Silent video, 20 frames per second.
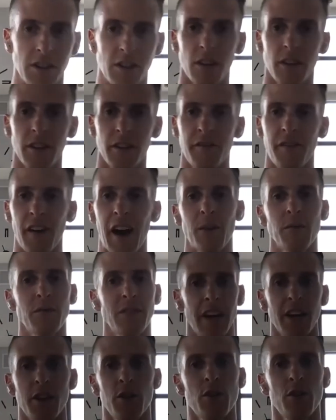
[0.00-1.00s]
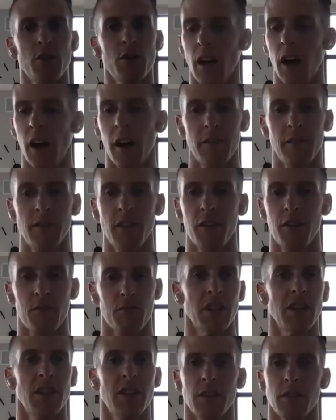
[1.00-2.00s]
So the foundation of the
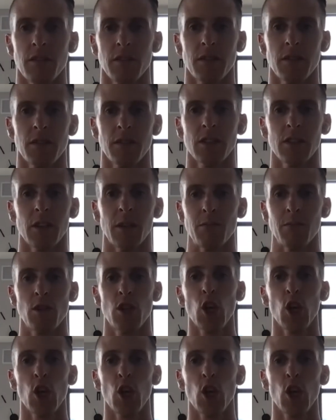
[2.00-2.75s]
three-tier system,